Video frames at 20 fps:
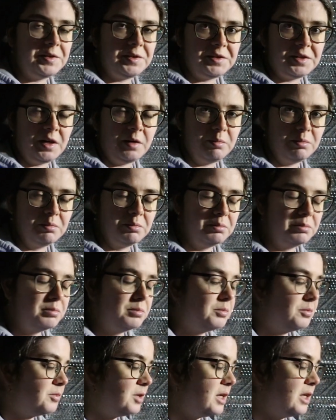some
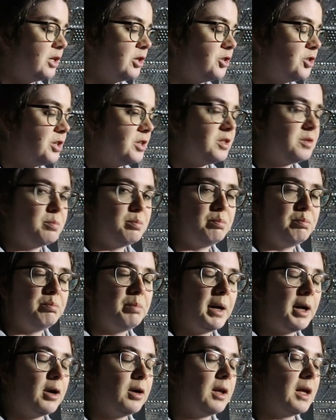inches,
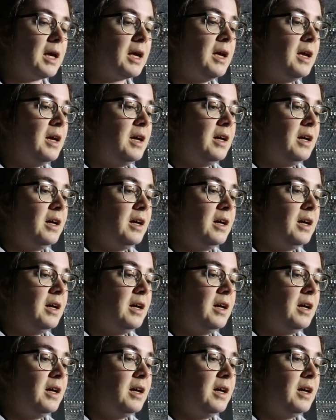barely,